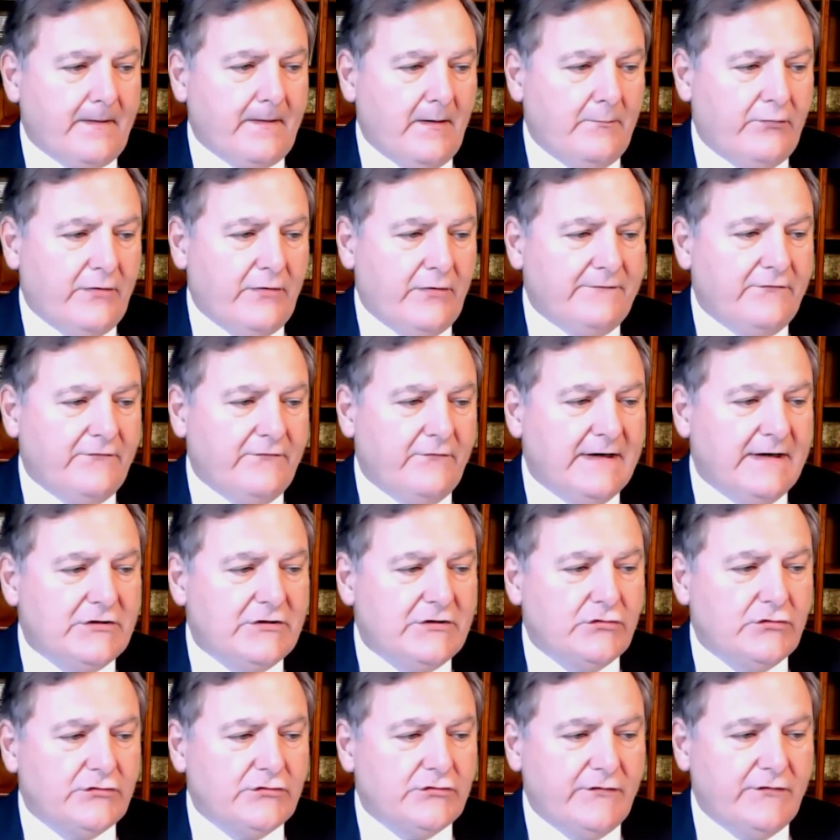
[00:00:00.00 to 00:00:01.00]

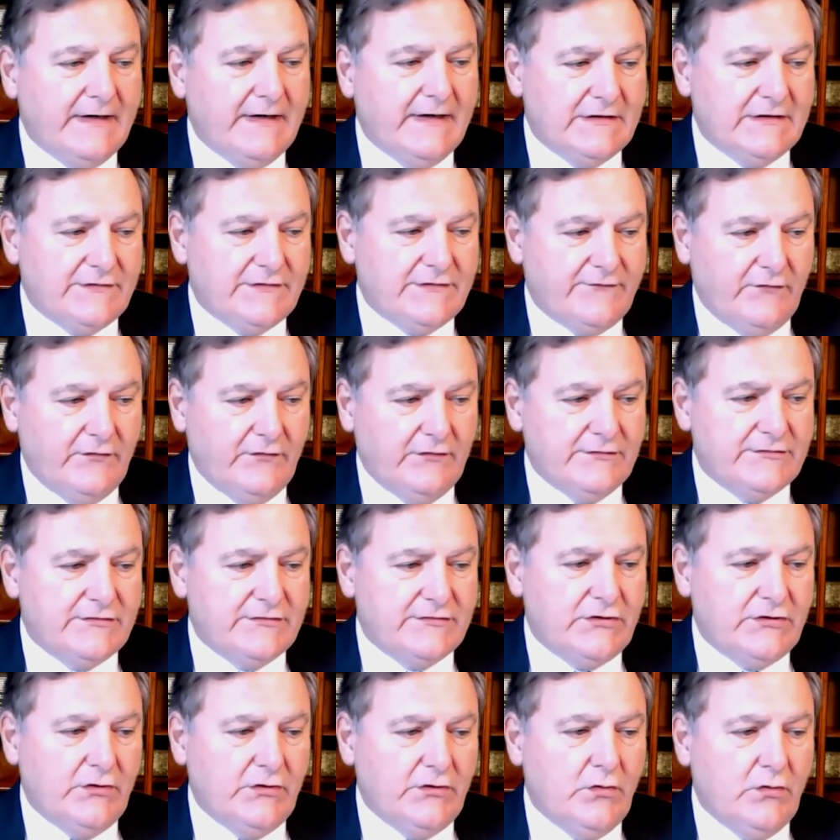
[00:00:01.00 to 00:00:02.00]
Preferential
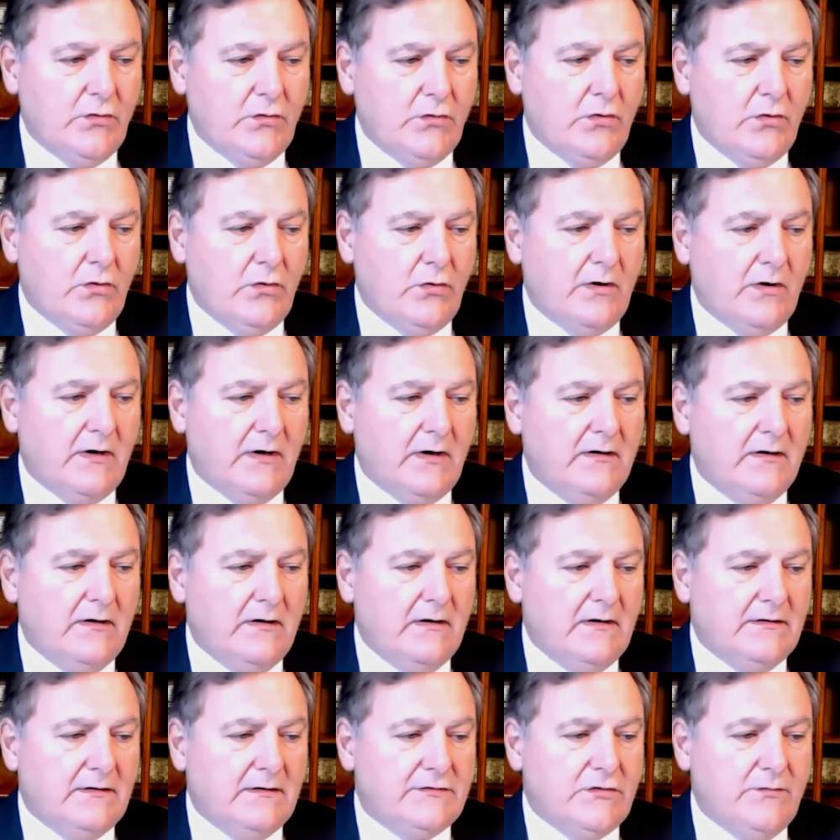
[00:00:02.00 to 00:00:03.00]
transfers to or
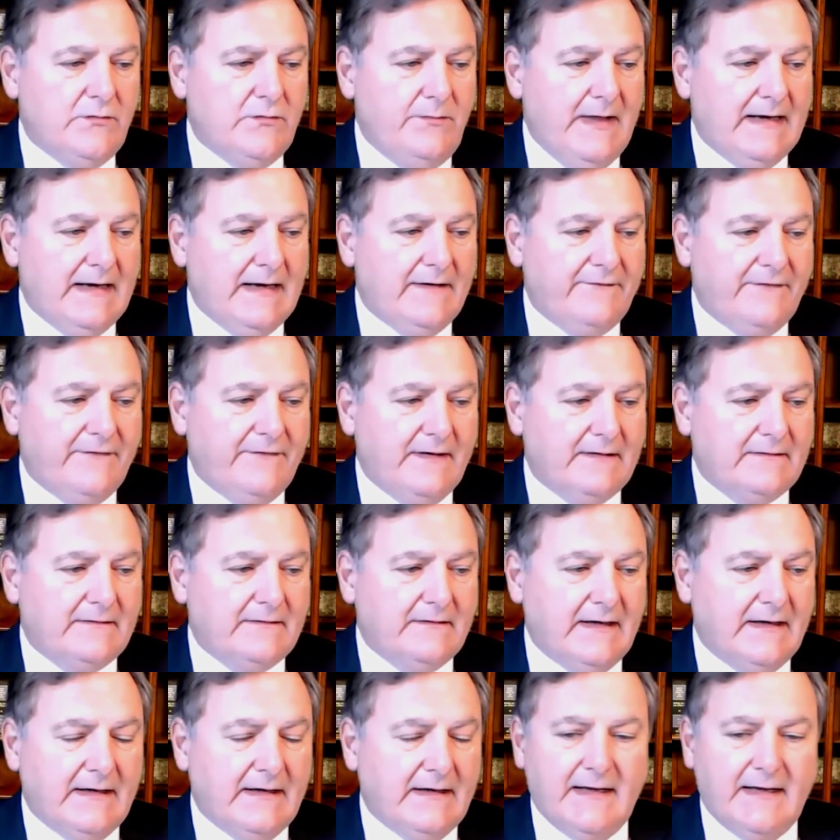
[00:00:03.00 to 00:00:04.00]
to benefit
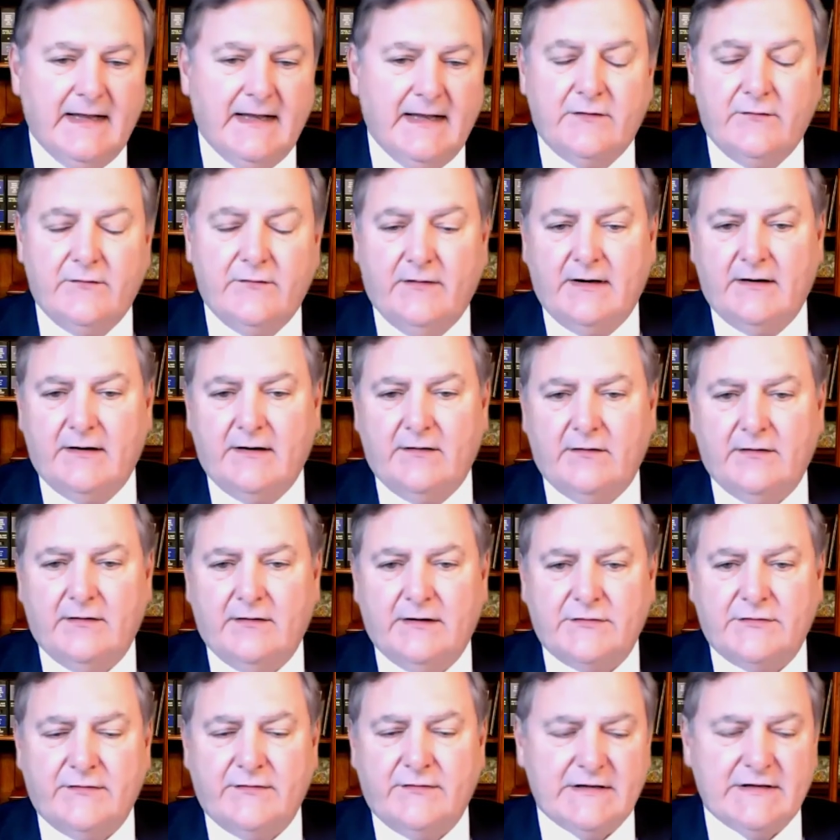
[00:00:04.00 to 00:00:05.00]
a creditor, and
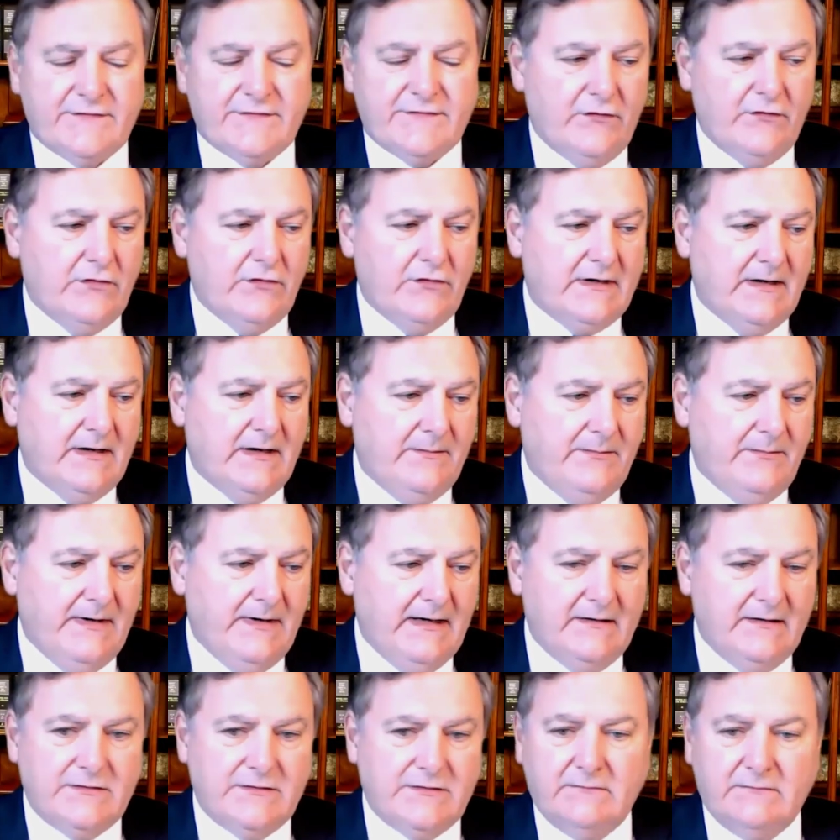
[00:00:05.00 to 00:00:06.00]
a transfer can
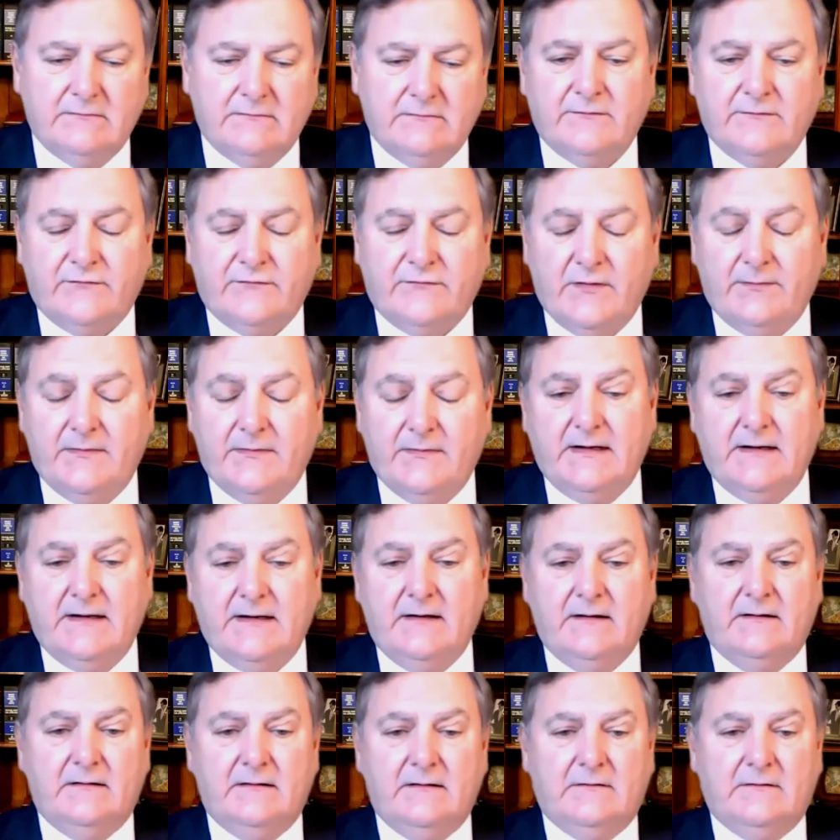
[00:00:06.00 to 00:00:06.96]
be from the